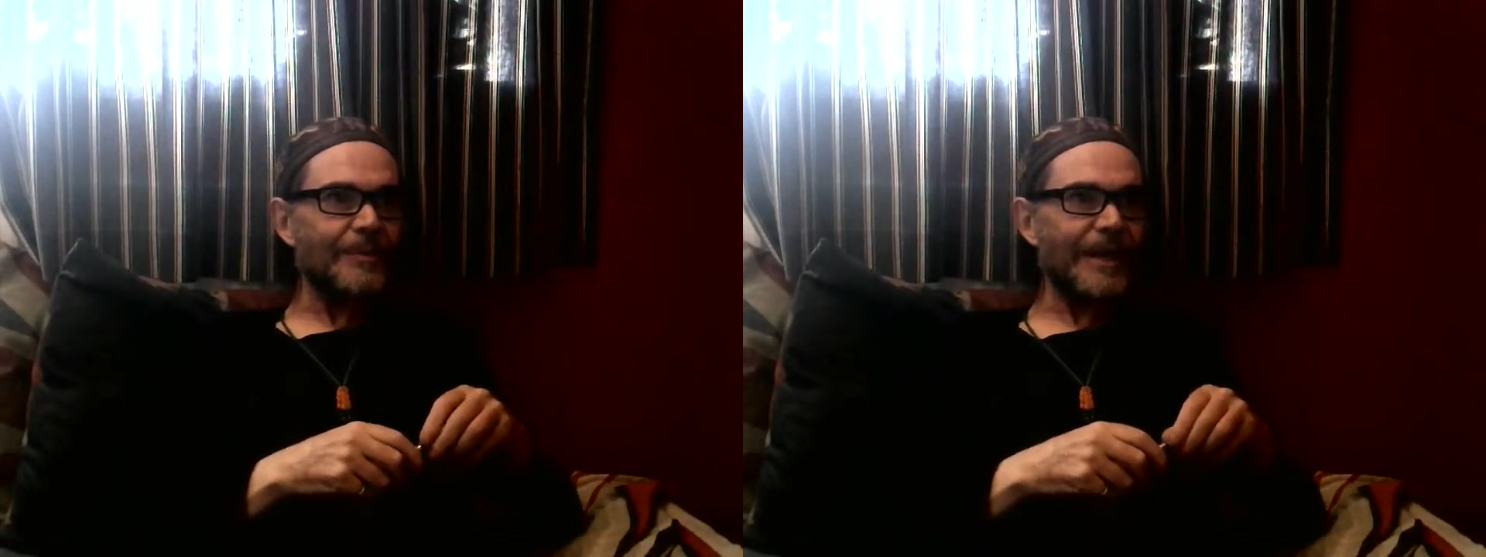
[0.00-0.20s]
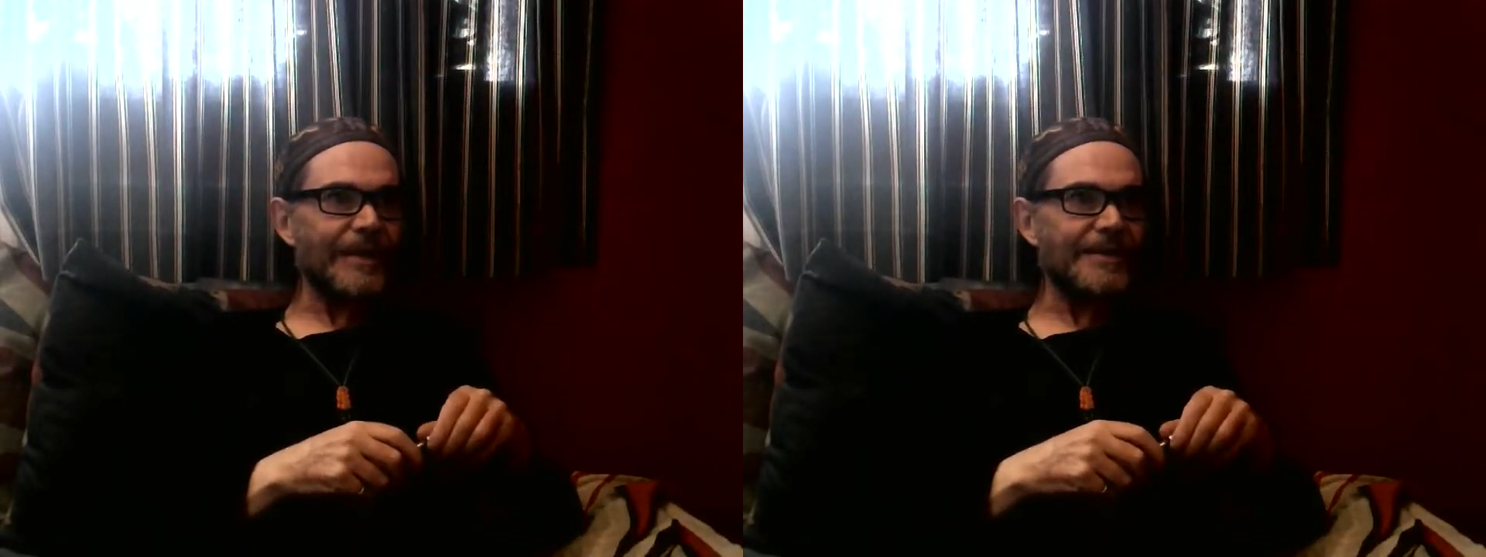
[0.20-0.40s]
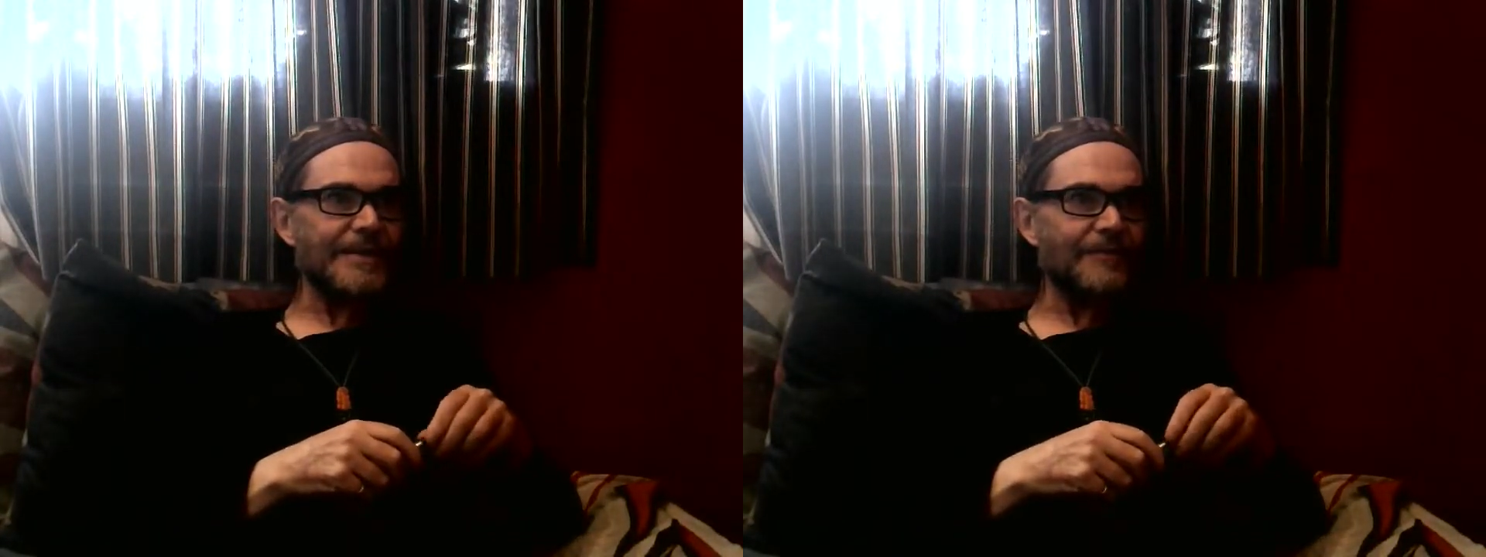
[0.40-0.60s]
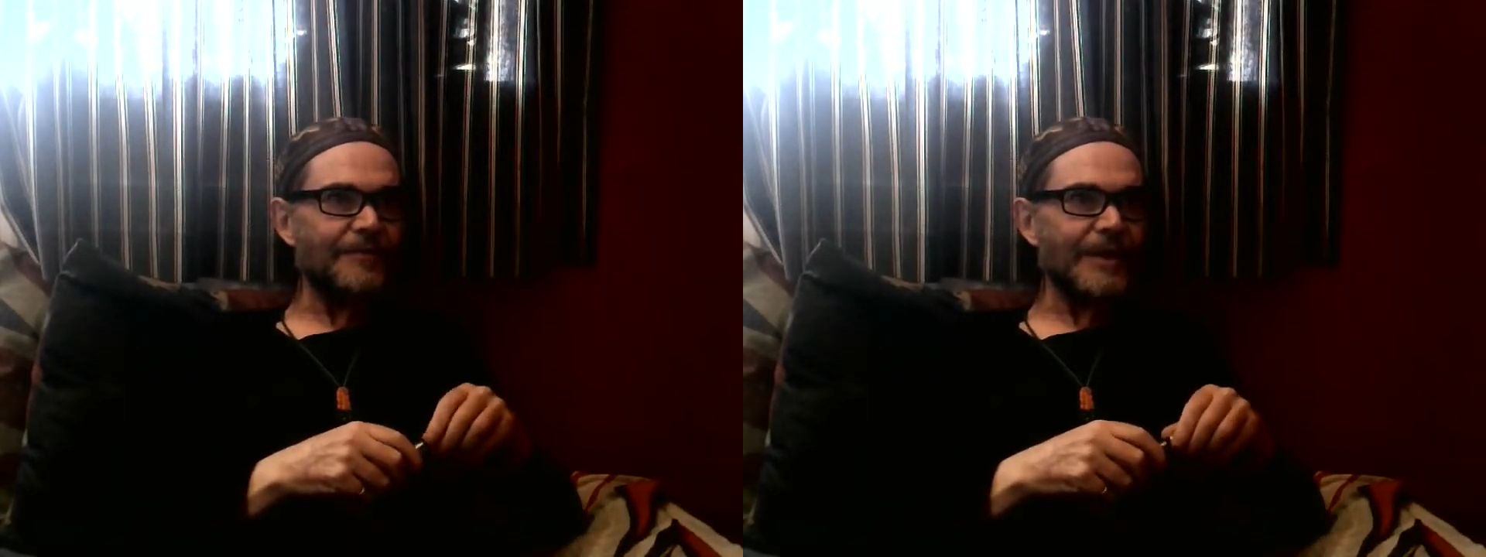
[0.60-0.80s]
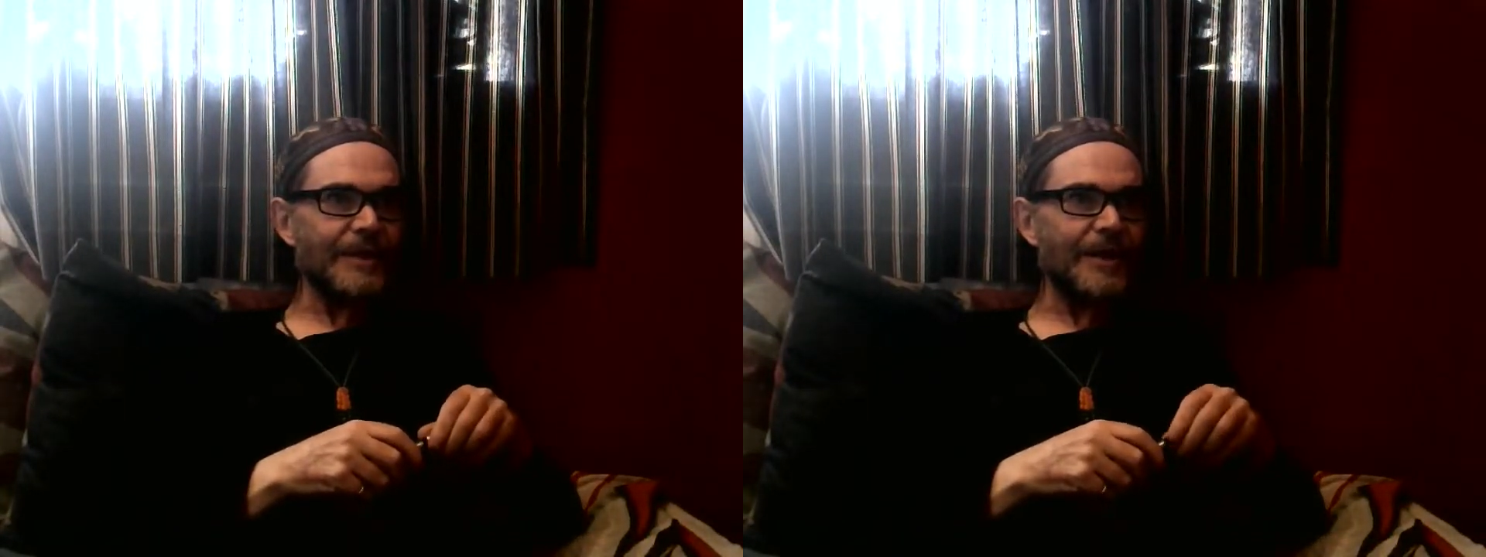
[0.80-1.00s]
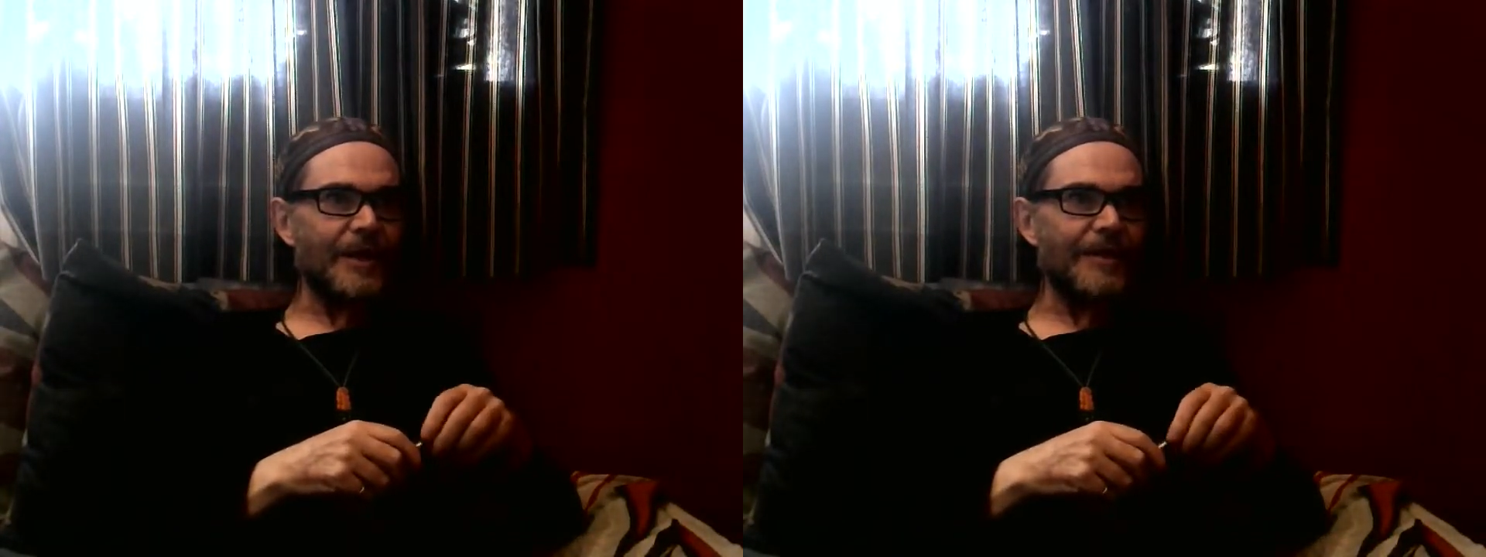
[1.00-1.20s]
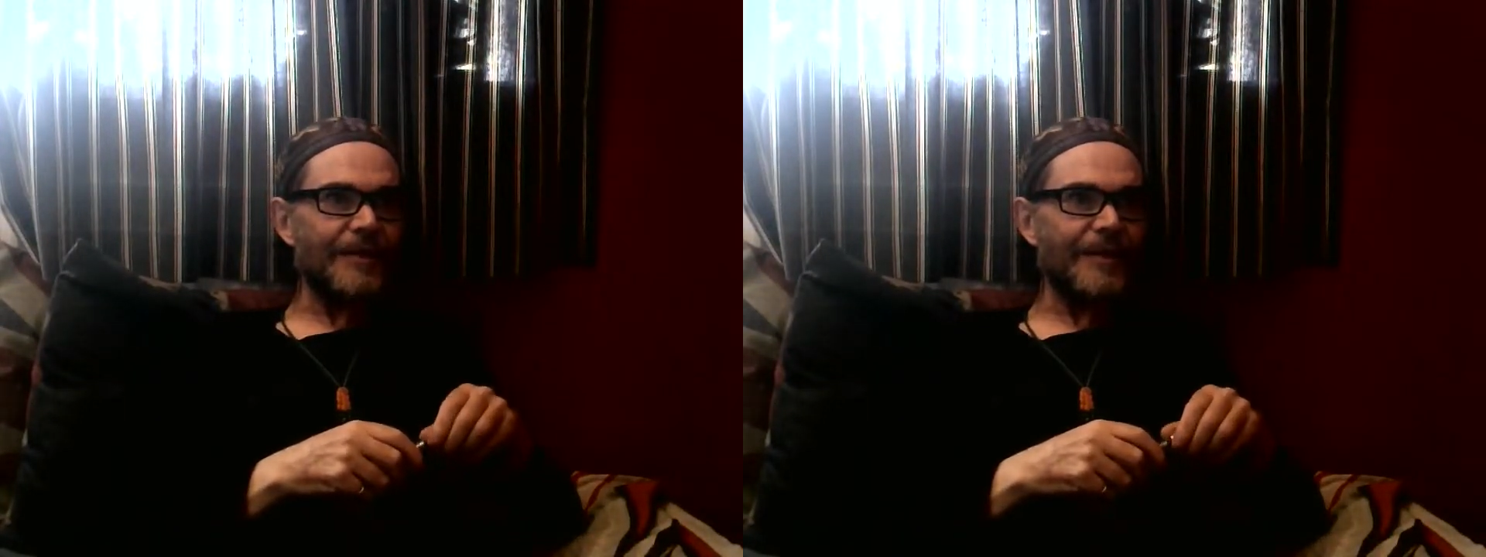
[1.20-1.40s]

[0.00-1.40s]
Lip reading: We had something like